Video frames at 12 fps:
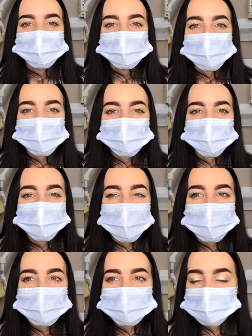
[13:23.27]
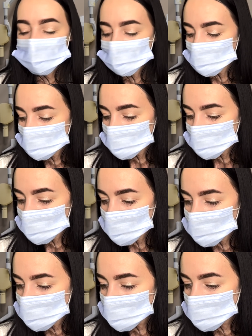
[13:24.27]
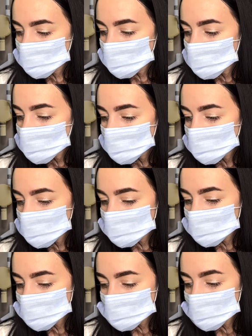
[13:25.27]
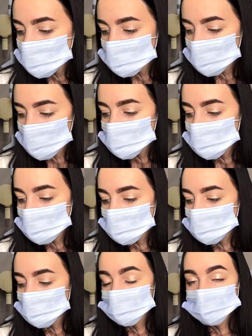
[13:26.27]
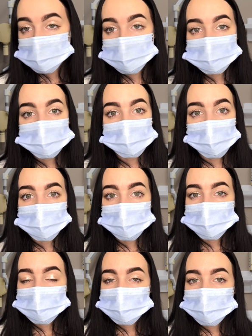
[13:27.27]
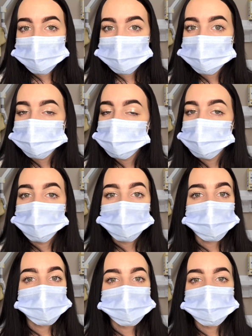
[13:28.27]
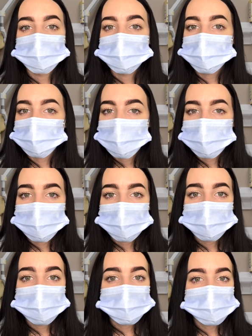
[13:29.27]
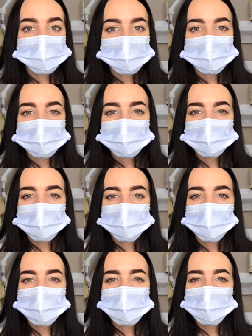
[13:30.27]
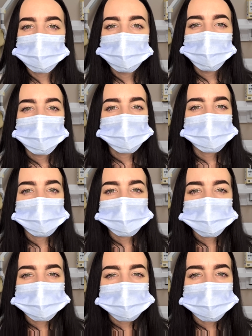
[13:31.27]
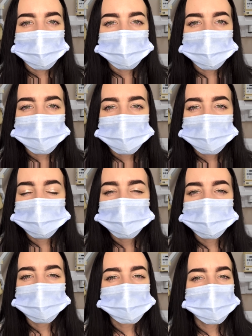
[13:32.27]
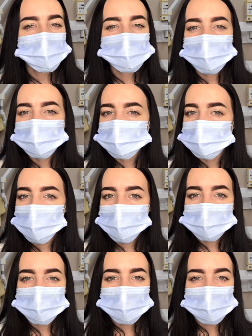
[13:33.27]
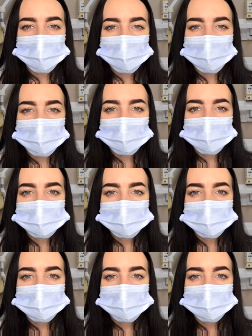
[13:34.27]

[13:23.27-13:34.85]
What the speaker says: Alright, my friend. Well, you don't have anything else that's bothering you? No pain, sensitivity, gum swelling, anything like that anywhere?